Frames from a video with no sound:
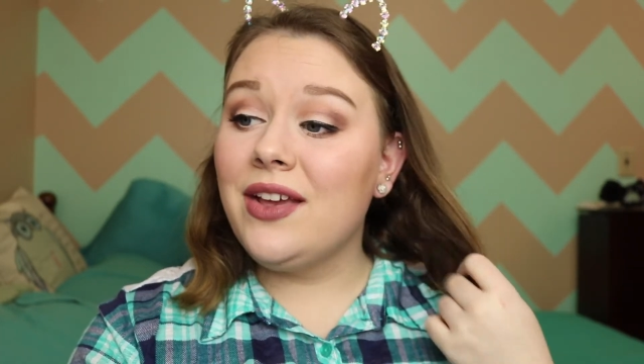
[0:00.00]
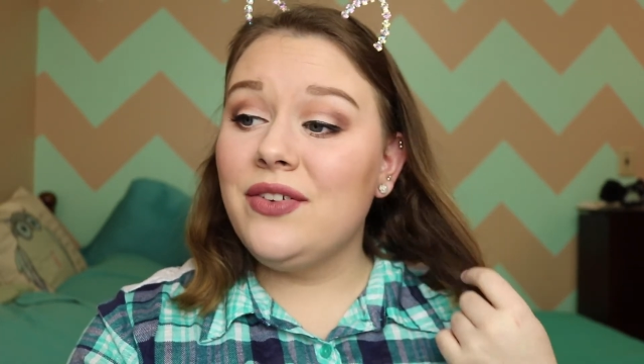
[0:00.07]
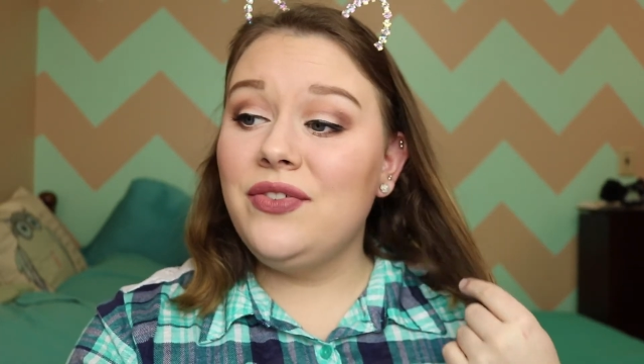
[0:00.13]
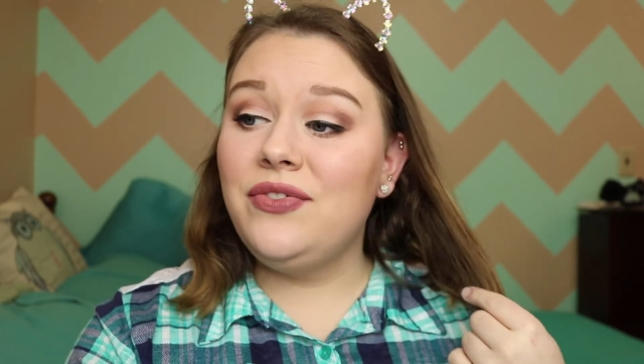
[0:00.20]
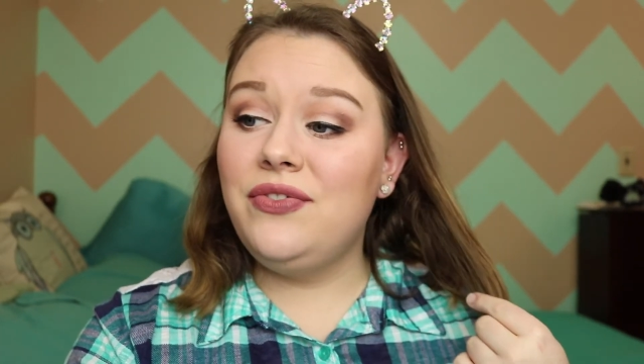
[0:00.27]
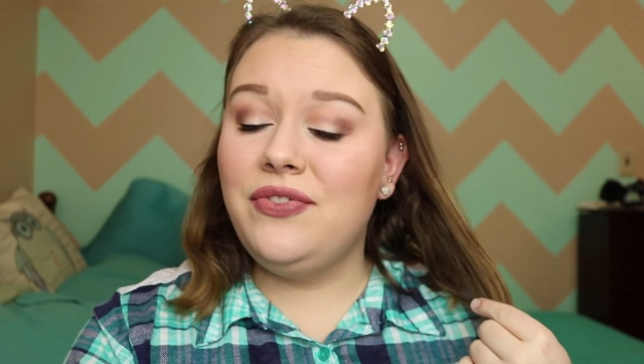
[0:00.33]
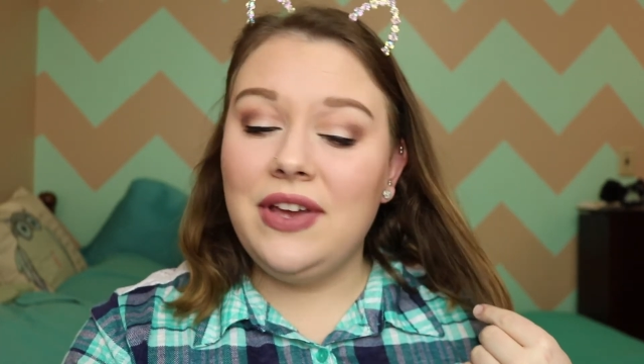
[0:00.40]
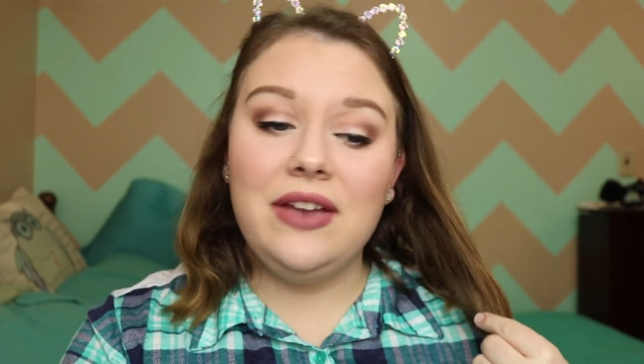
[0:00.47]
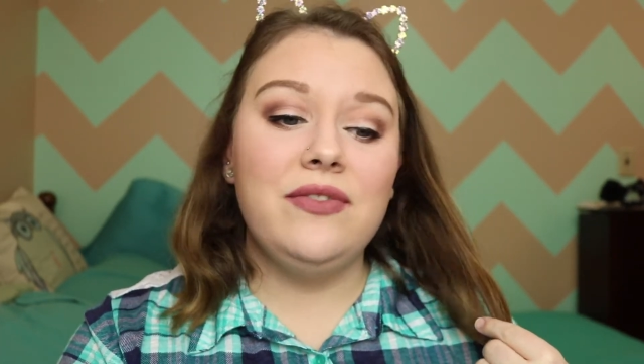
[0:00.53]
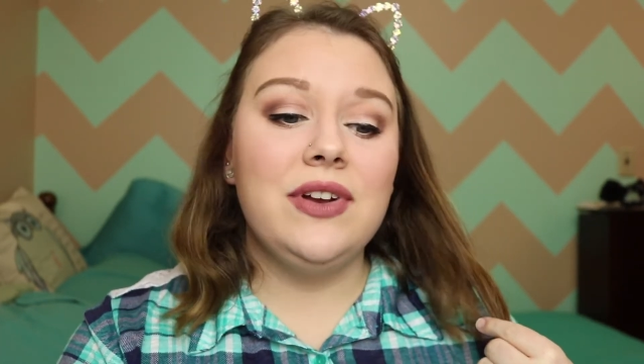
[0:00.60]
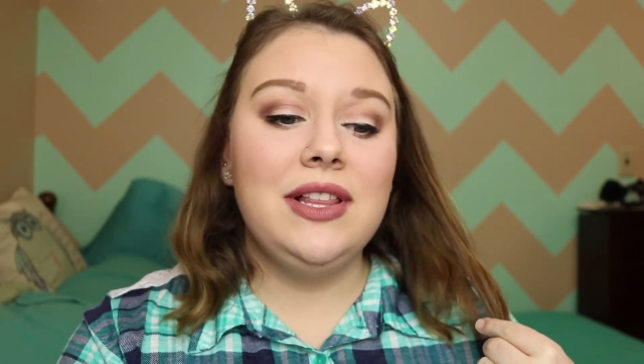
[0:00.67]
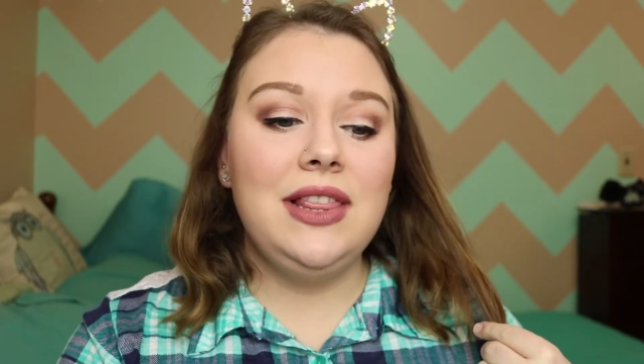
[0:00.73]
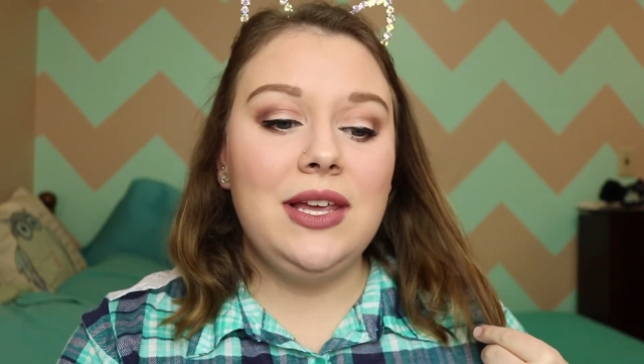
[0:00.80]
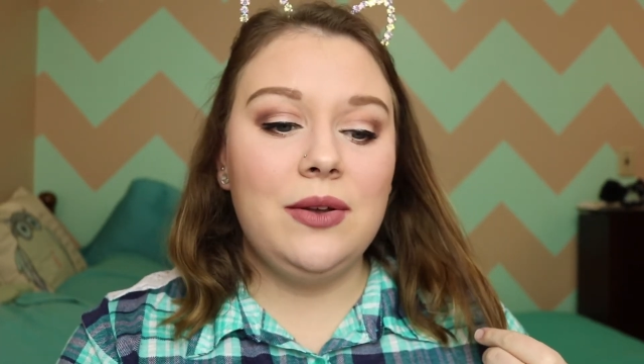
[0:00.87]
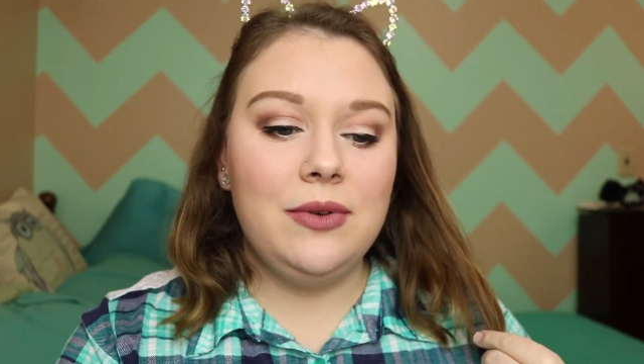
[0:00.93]

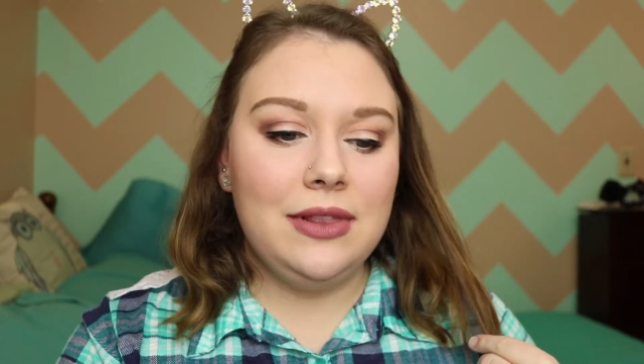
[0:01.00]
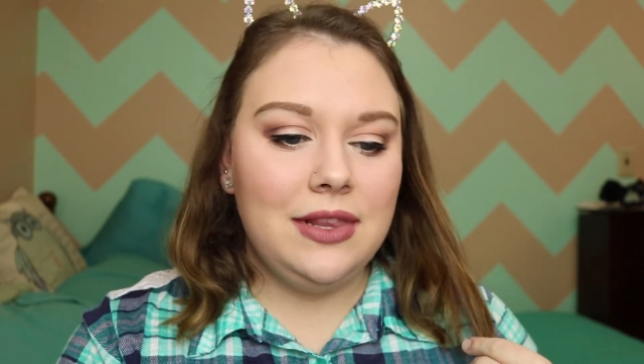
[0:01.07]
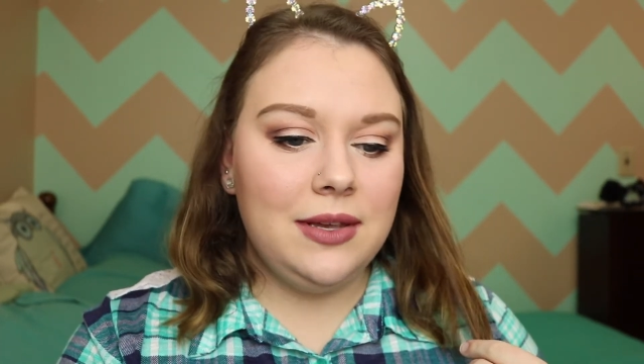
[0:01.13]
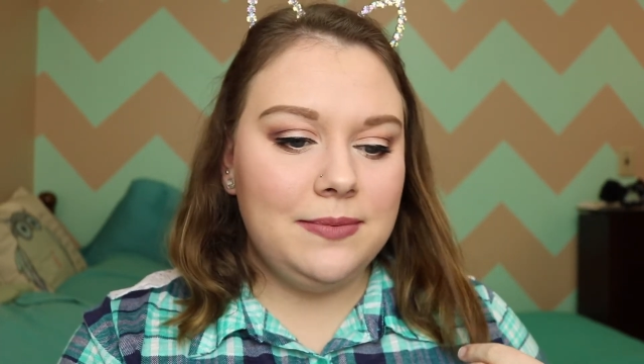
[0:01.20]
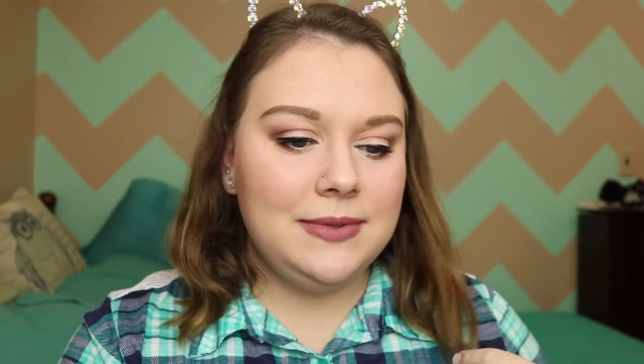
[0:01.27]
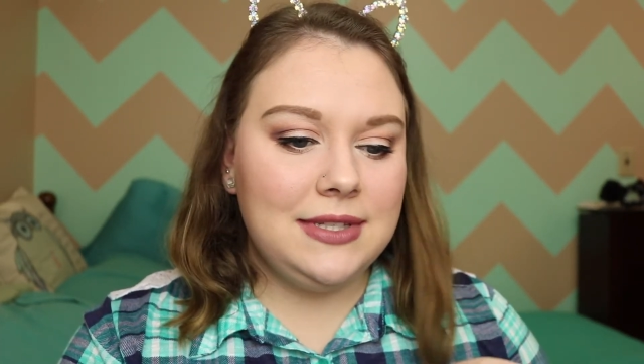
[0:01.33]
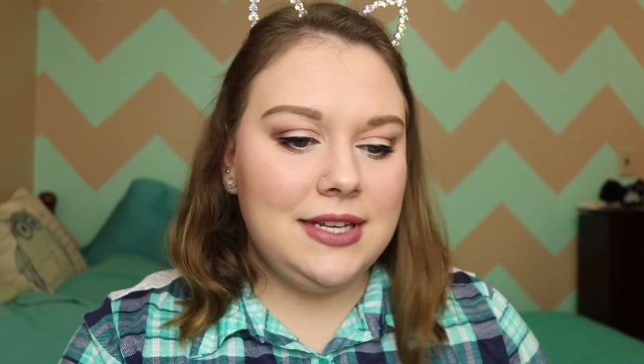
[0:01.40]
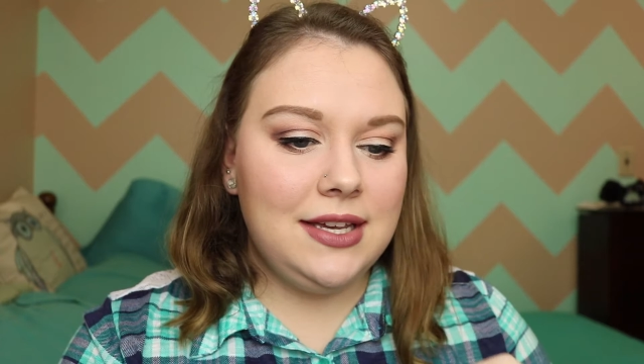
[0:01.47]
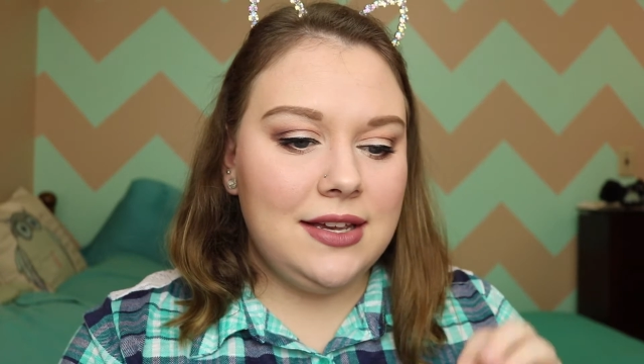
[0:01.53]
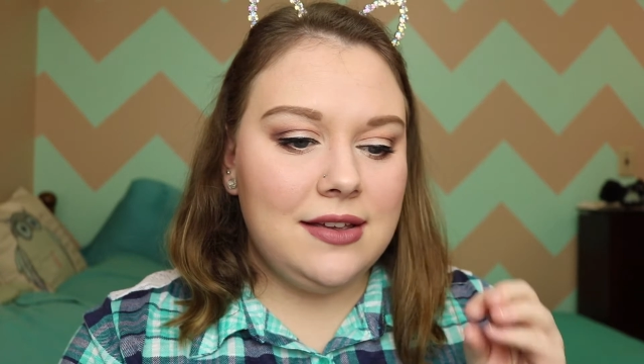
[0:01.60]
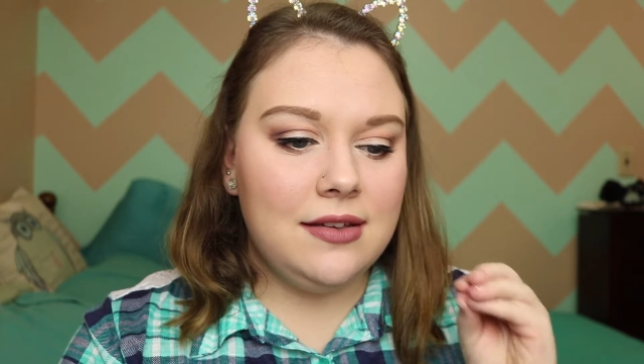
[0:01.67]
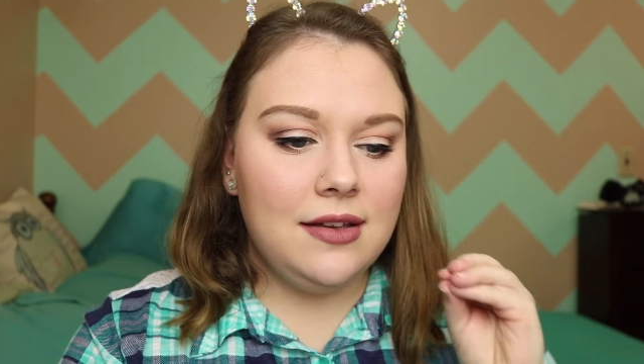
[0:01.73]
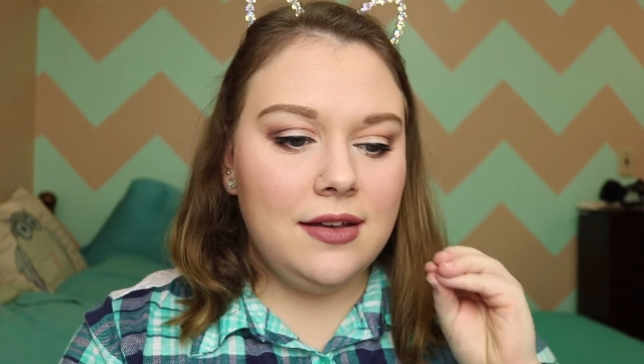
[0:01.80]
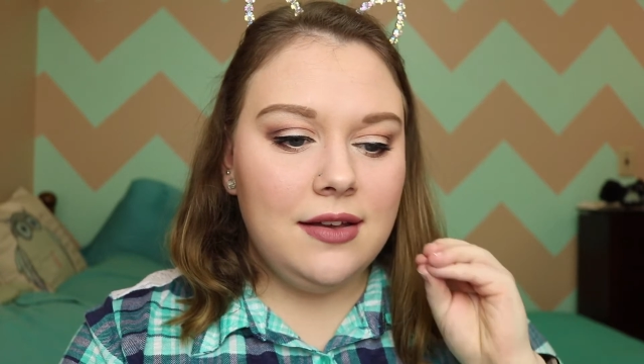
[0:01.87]
favorite liquid lipstick.